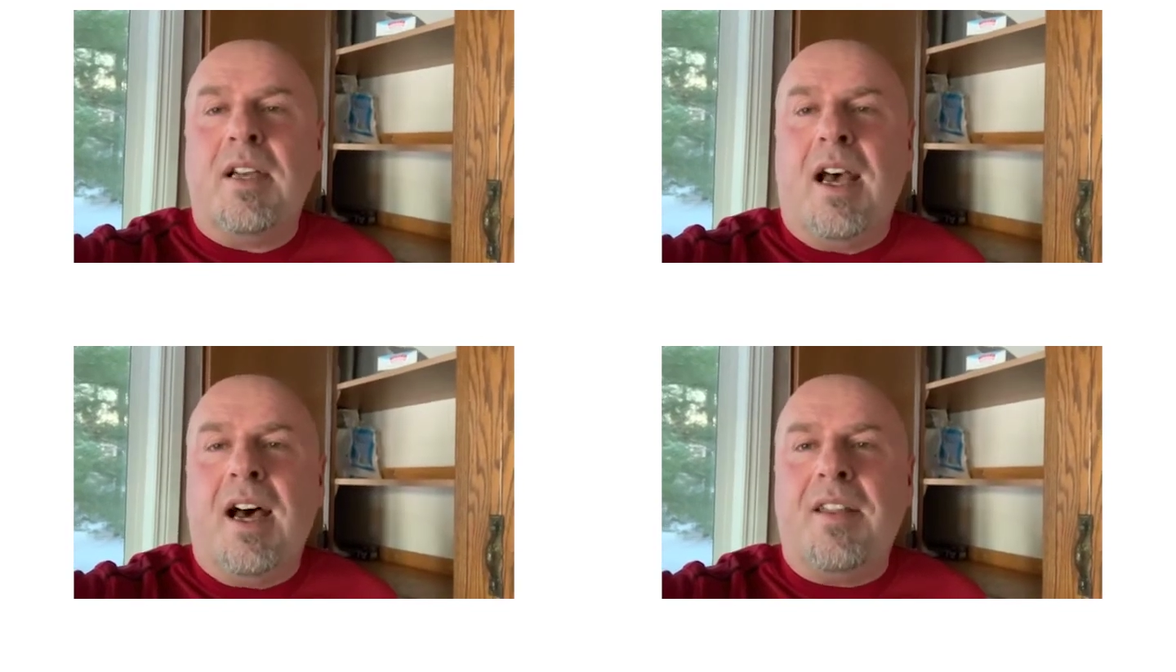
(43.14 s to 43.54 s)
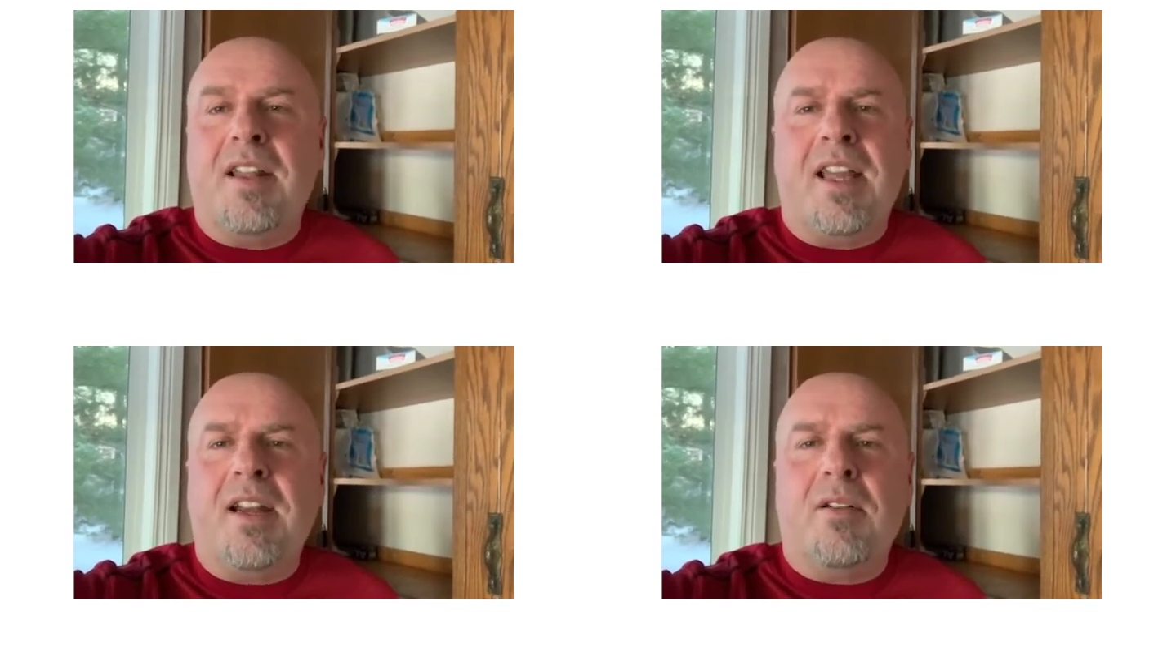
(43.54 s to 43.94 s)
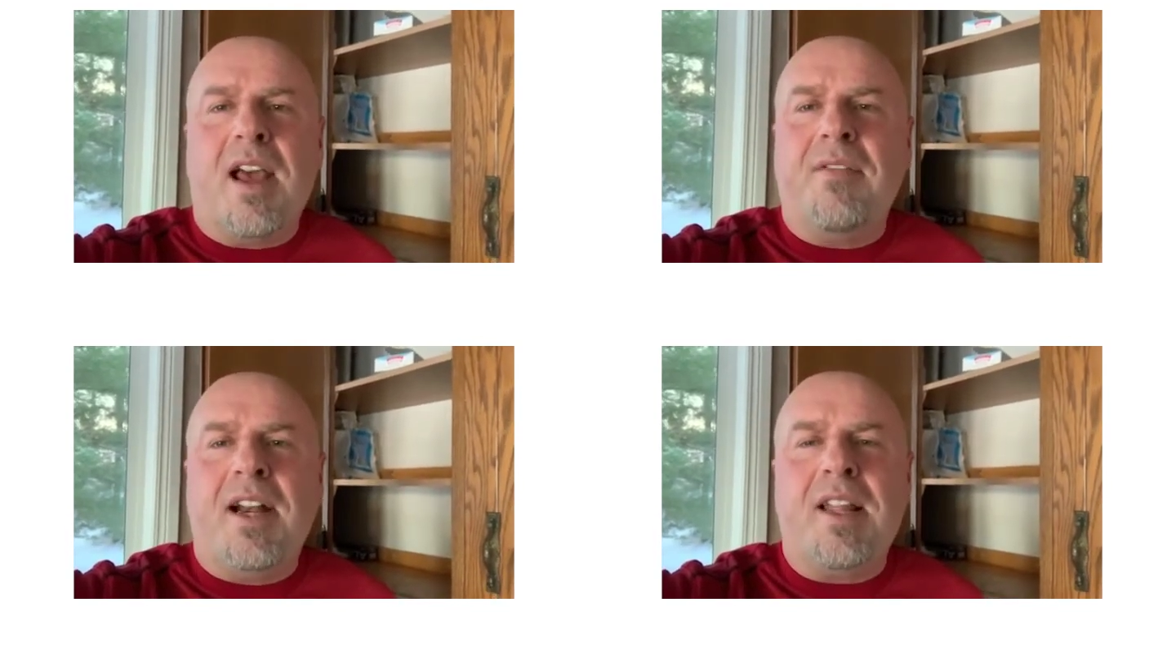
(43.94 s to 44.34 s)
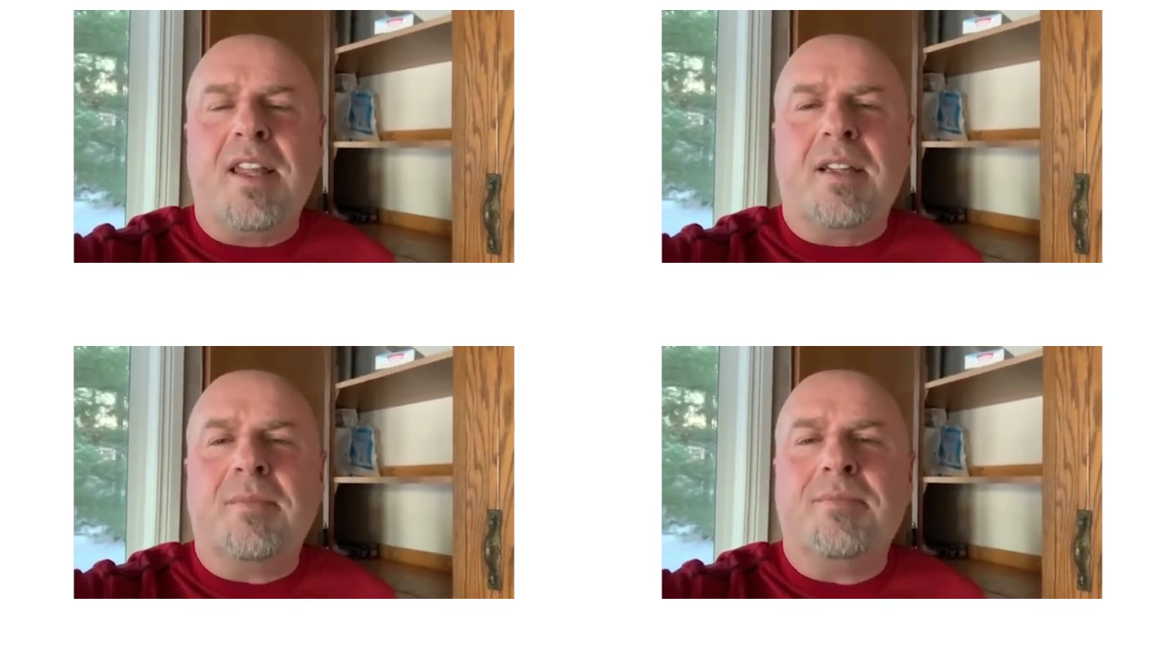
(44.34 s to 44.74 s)
that they don't have
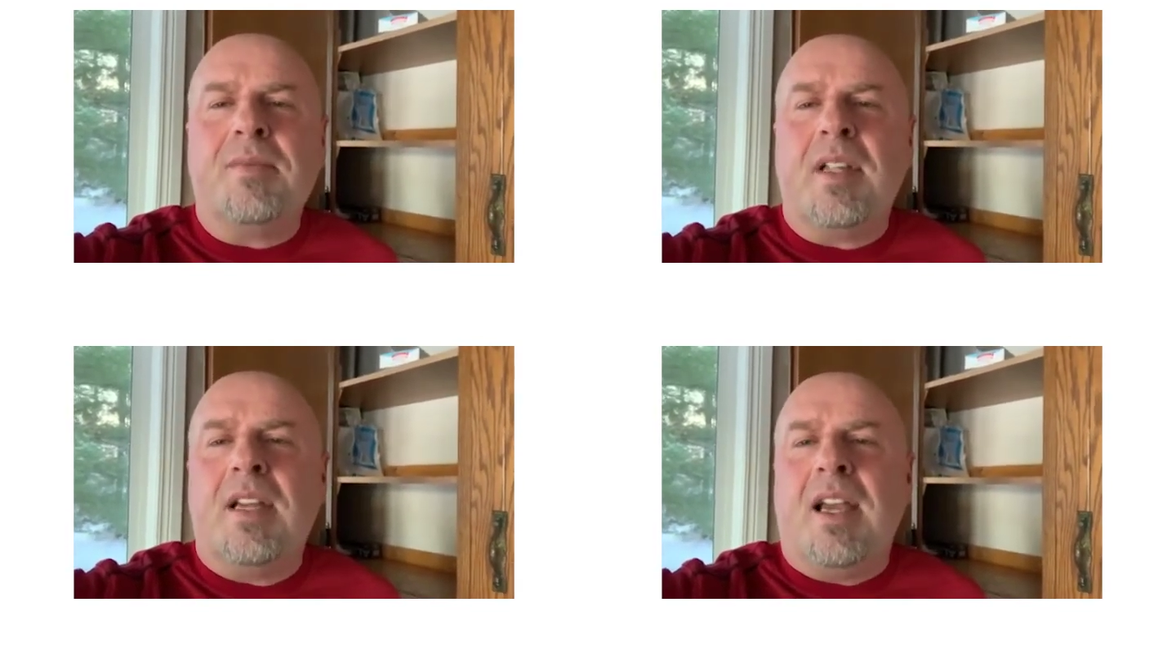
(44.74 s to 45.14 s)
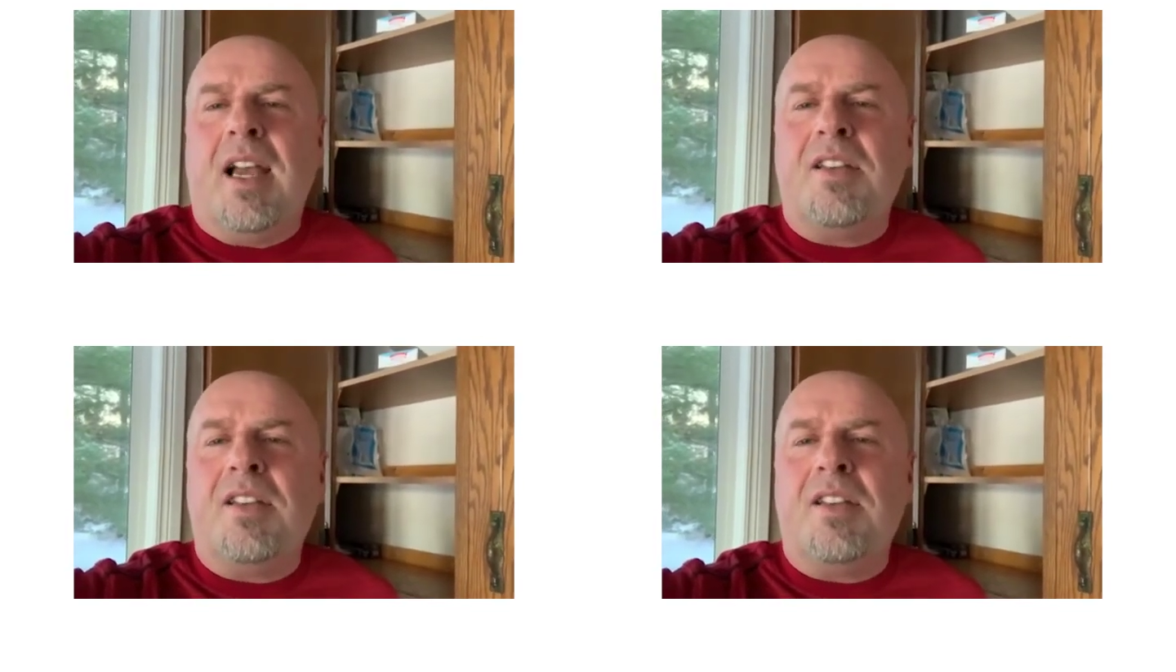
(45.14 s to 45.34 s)
anything.